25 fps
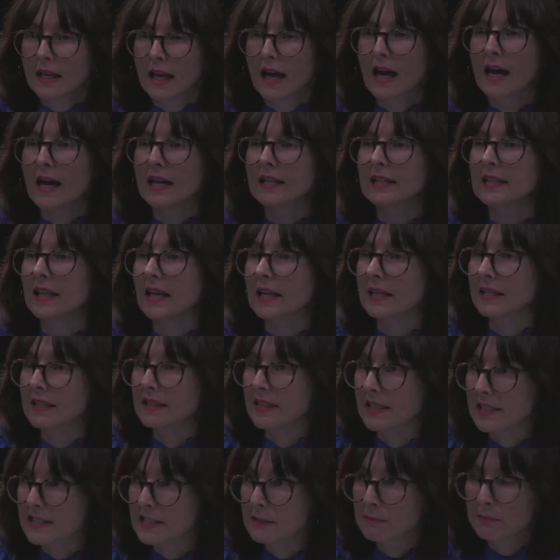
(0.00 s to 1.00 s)
Unlike
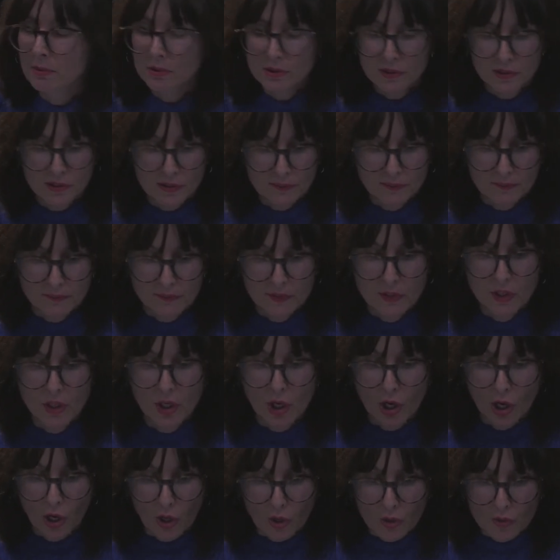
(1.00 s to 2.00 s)
Despot,
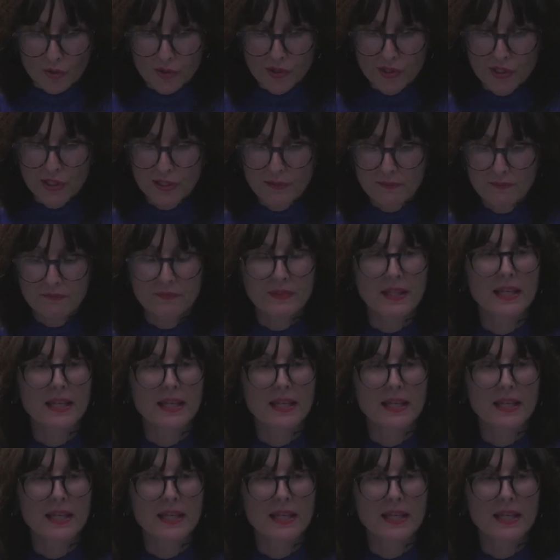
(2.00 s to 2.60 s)
Lonzi,